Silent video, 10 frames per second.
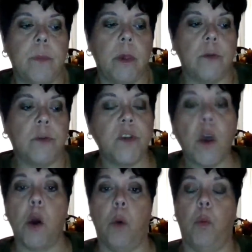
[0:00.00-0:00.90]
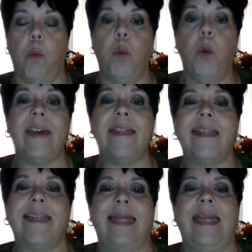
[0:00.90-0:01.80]
So with
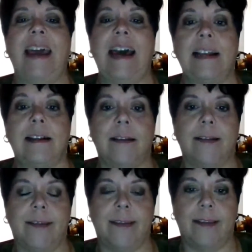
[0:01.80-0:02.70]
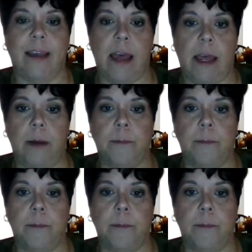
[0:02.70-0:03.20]
that said,